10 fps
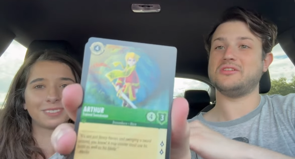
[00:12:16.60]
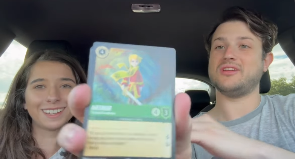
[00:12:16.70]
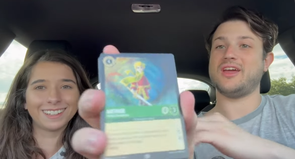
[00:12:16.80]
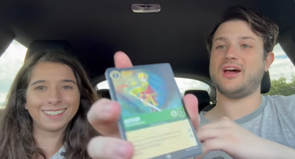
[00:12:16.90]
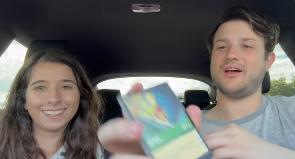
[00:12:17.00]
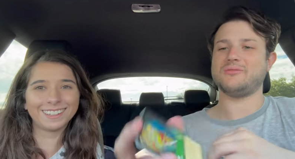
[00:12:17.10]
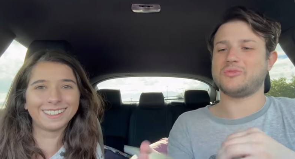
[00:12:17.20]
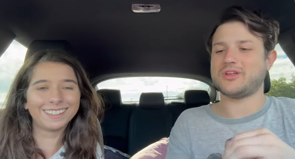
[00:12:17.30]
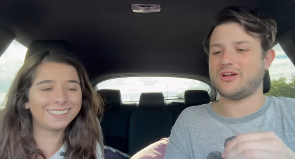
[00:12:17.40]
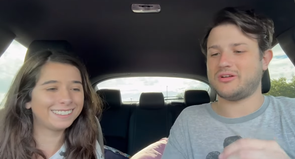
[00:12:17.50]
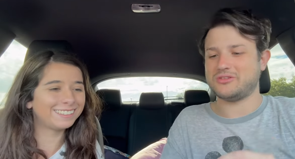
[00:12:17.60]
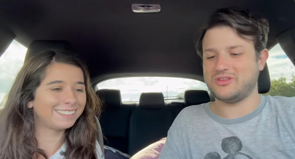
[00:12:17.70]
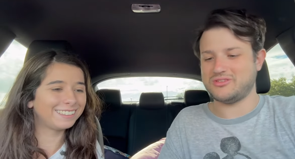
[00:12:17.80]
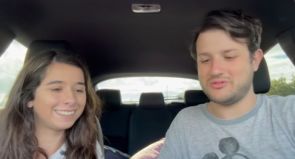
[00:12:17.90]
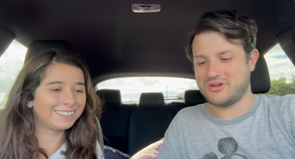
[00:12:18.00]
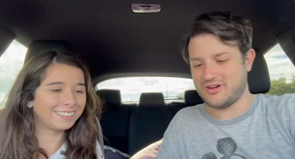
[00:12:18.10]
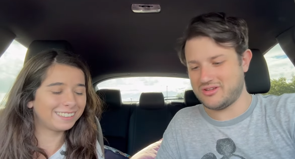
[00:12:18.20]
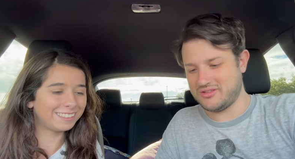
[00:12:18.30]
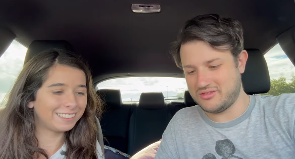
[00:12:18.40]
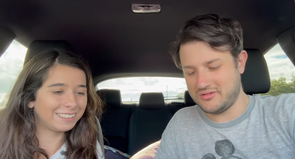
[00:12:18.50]
Speaker 1: Yeah, we am getting all these new
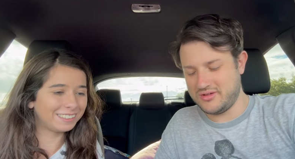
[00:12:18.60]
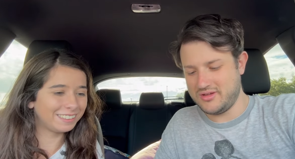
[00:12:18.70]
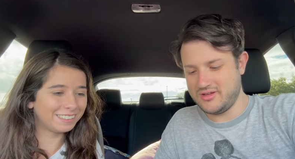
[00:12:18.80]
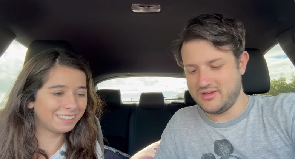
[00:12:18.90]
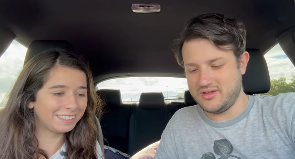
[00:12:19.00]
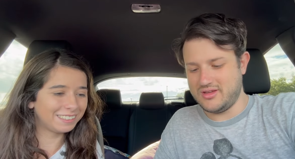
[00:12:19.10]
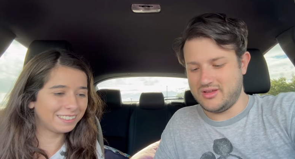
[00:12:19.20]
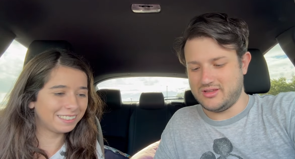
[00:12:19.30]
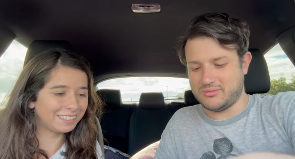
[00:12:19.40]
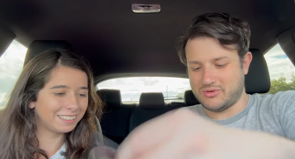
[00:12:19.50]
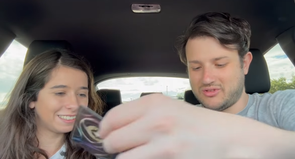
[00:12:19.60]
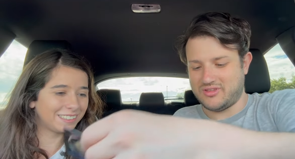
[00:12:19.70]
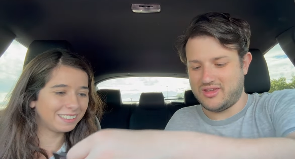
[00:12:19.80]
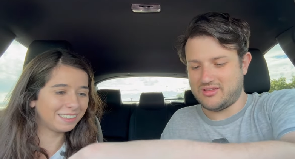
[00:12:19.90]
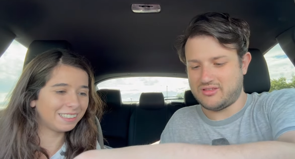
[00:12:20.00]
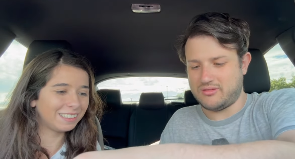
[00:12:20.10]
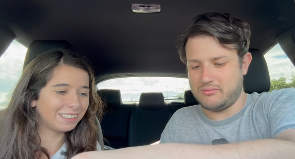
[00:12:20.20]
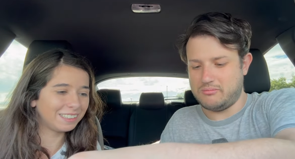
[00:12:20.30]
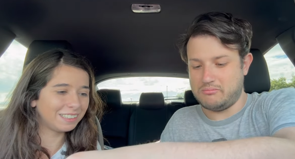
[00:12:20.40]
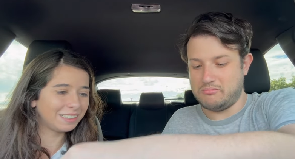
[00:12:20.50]
cards. Number six,
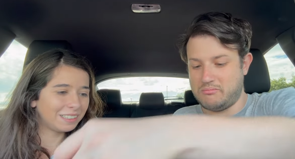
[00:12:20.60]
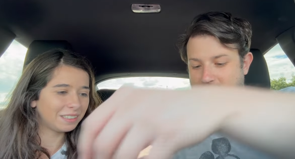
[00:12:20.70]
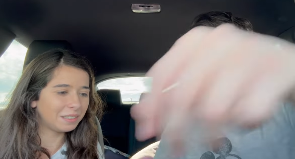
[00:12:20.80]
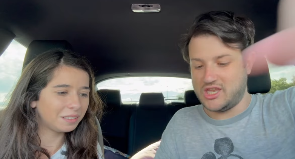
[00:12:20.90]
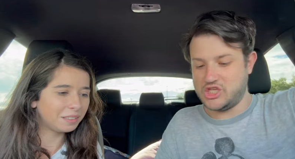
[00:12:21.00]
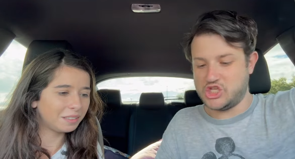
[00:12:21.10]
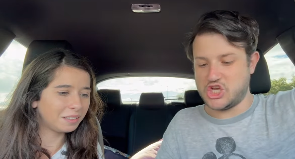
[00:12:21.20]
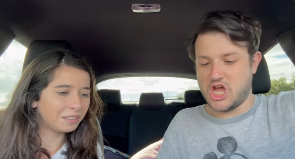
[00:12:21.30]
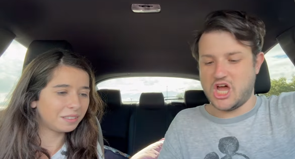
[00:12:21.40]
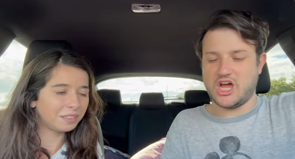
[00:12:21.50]
Benja.